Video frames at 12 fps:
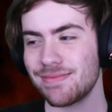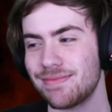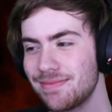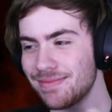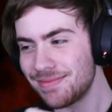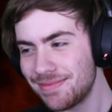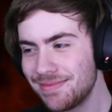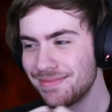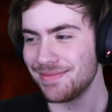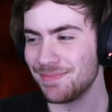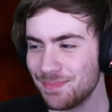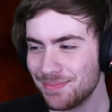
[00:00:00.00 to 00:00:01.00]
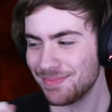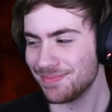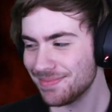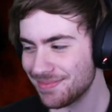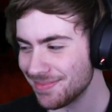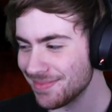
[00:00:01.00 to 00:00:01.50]
I know exactly what you're
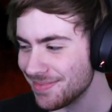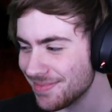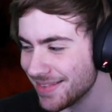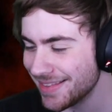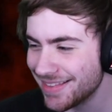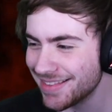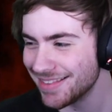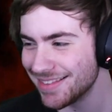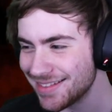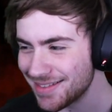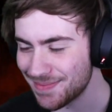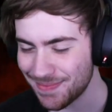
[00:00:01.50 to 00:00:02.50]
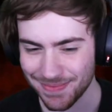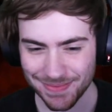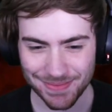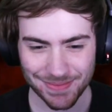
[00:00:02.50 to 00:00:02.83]
doing. What is he doing?